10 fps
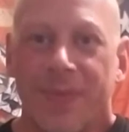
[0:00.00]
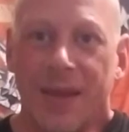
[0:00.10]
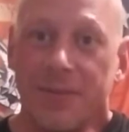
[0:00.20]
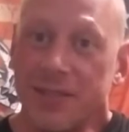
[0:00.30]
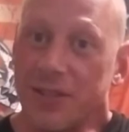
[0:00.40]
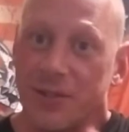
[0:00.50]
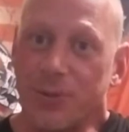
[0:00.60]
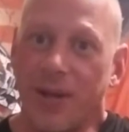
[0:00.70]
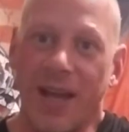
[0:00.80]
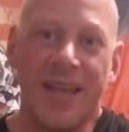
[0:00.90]
still
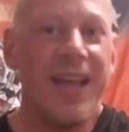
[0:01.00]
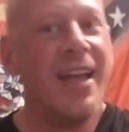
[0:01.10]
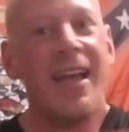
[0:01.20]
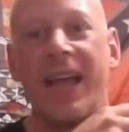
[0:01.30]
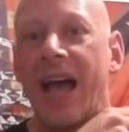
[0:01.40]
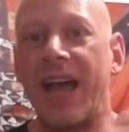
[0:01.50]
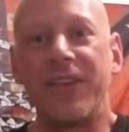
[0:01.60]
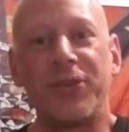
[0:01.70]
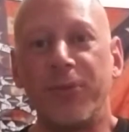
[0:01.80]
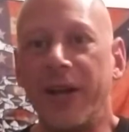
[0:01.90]
spot. I
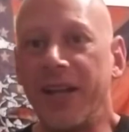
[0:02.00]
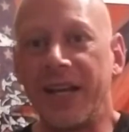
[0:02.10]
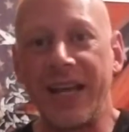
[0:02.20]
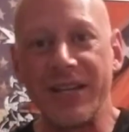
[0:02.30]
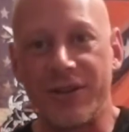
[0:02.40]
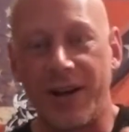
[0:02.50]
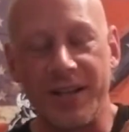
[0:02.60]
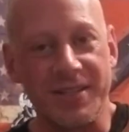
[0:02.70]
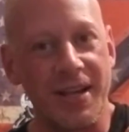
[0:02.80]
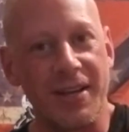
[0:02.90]
ate some Redneck Nation
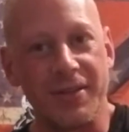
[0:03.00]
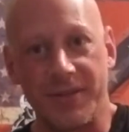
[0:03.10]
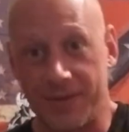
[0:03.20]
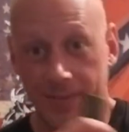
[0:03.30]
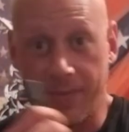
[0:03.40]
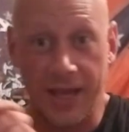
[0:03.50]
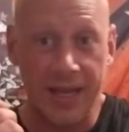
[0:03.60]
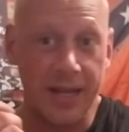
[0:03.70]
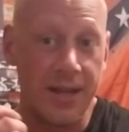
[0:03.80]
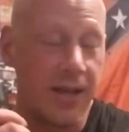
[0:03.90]
hot sauce.
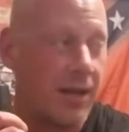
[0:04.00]
And,